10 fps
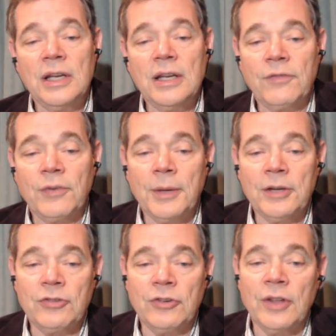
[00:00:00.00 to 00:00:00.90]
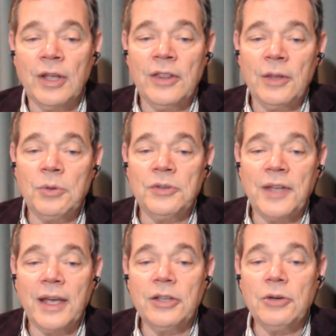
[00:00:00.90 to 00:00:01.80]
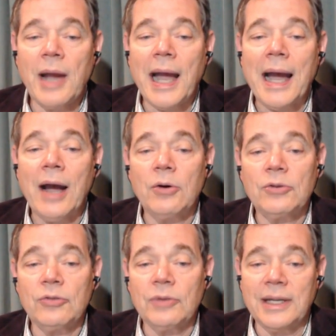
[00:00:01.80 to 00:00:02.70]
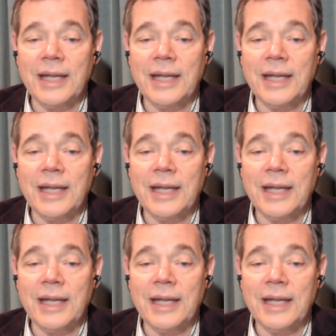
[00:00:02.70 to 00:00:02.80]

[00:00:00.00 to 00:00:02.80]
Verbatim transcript: information that would tell you how to